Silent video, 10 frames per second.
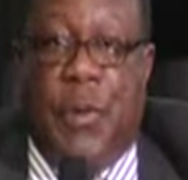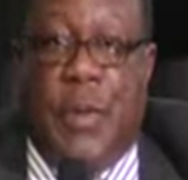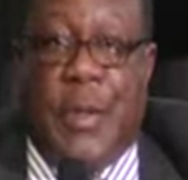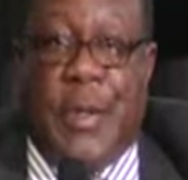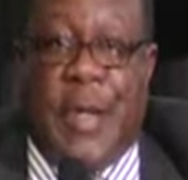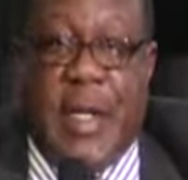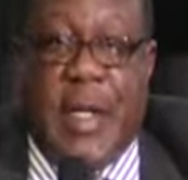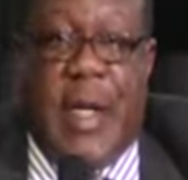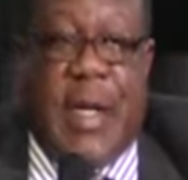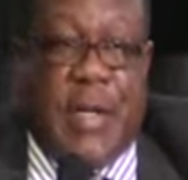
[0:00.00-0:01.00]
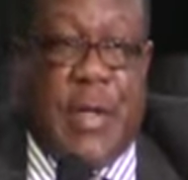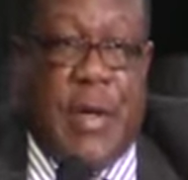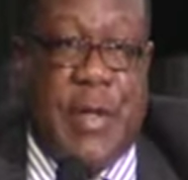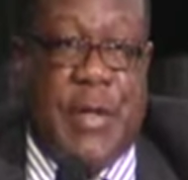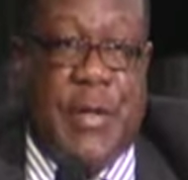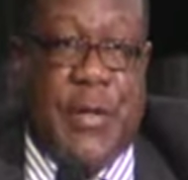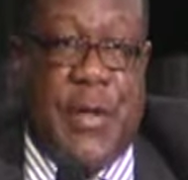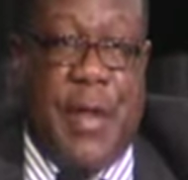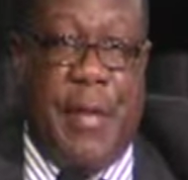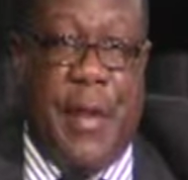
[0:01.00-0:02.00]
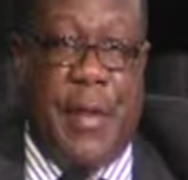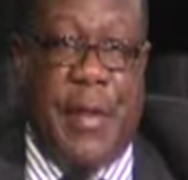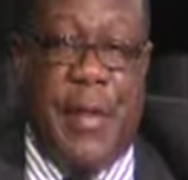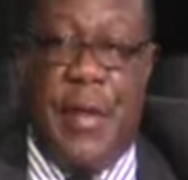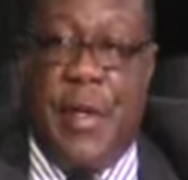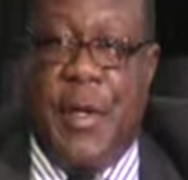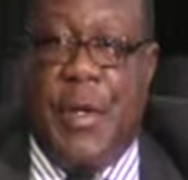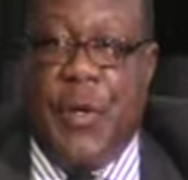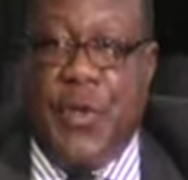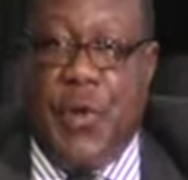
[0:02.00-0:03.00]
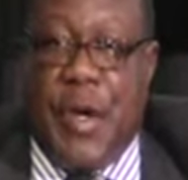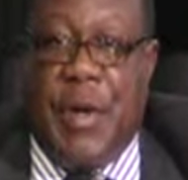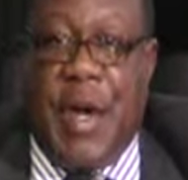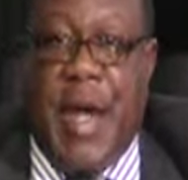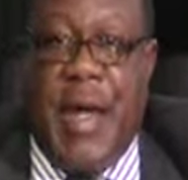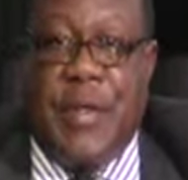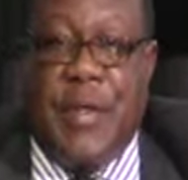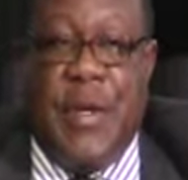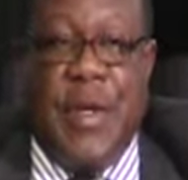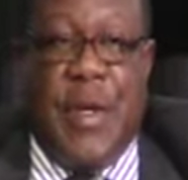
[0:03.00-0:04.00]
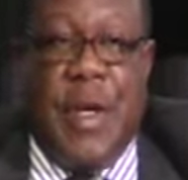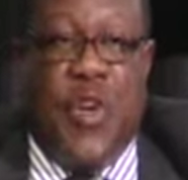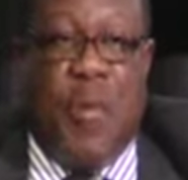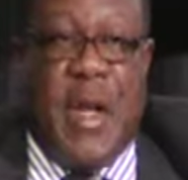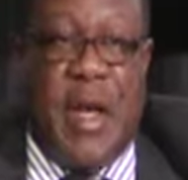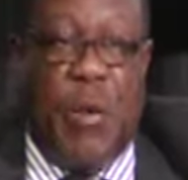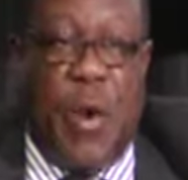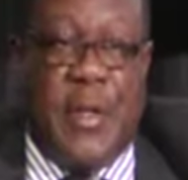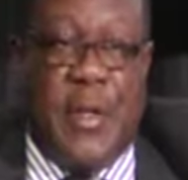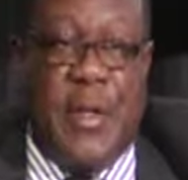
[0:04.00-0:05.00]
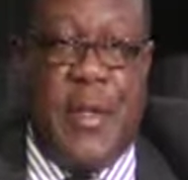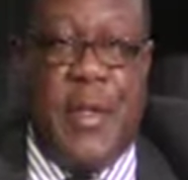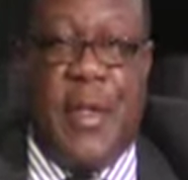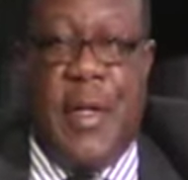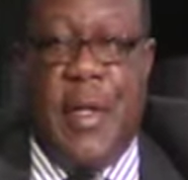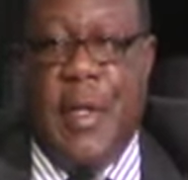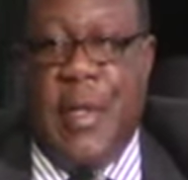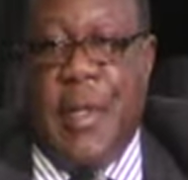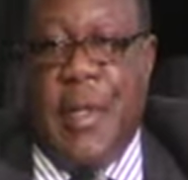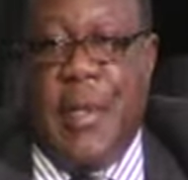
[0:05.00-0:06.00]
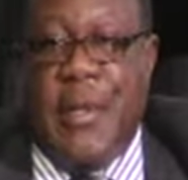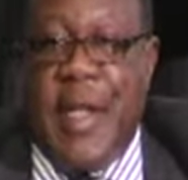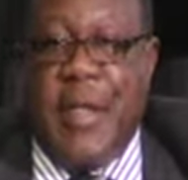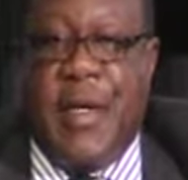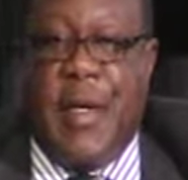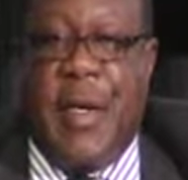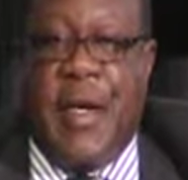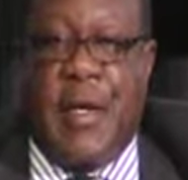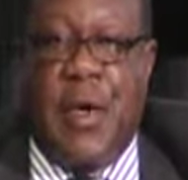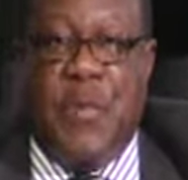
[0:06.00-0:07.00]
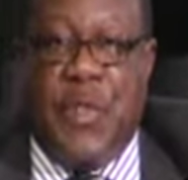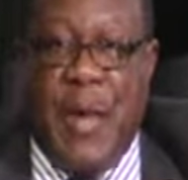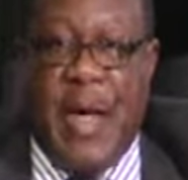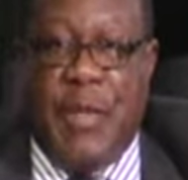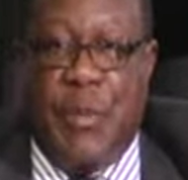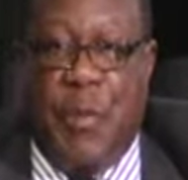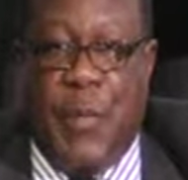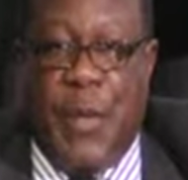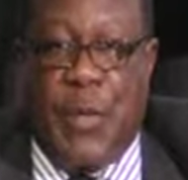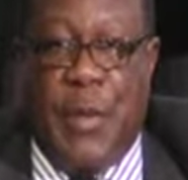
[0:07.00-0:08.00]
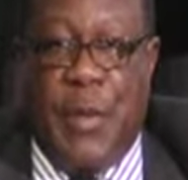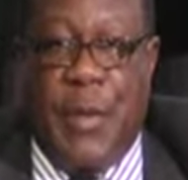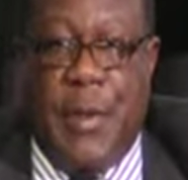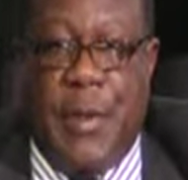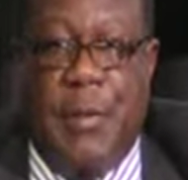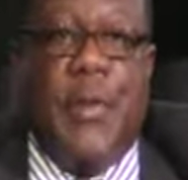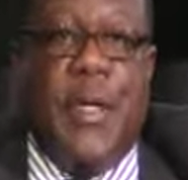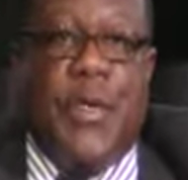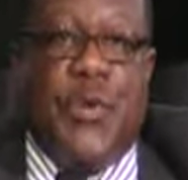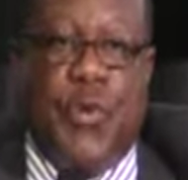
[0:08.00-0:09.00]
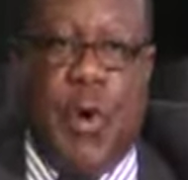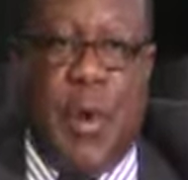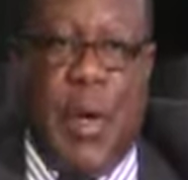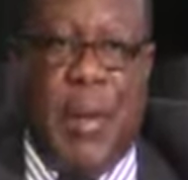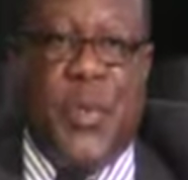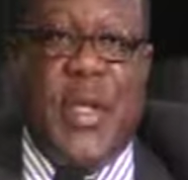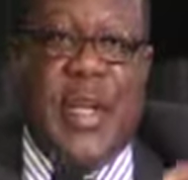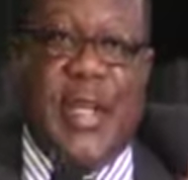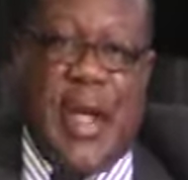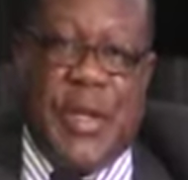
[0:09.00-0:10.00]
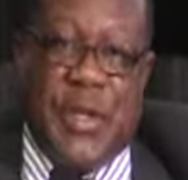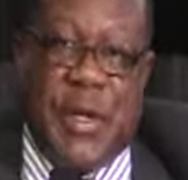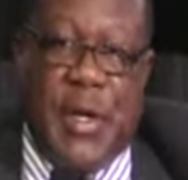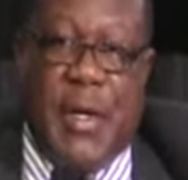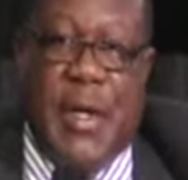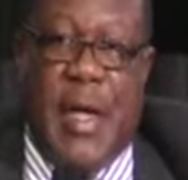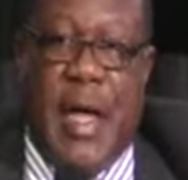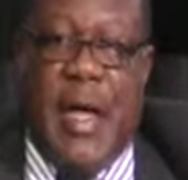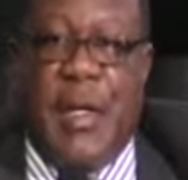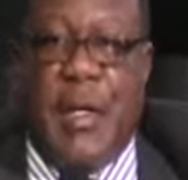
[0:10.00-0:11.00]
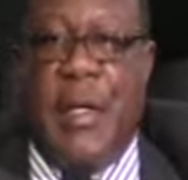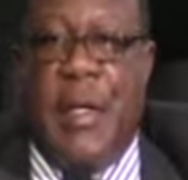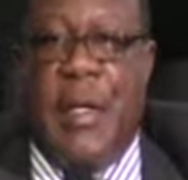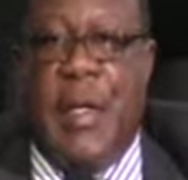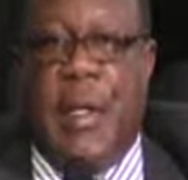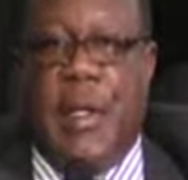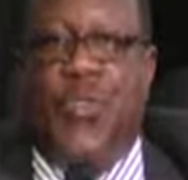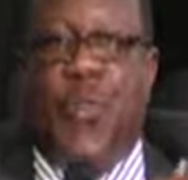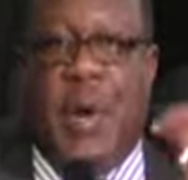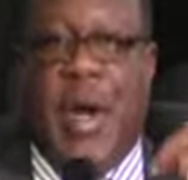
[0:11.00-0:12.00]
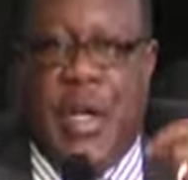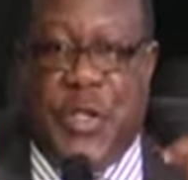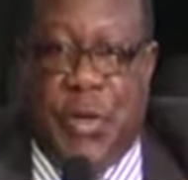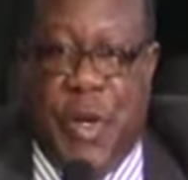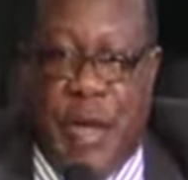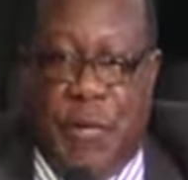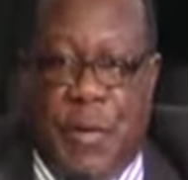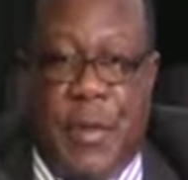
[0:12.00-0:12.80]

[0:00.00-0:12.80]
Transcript: the thing that links all these things together is to recognize that no matter what, the state again comes back into the picture. Its role, both at the national and the supranational level,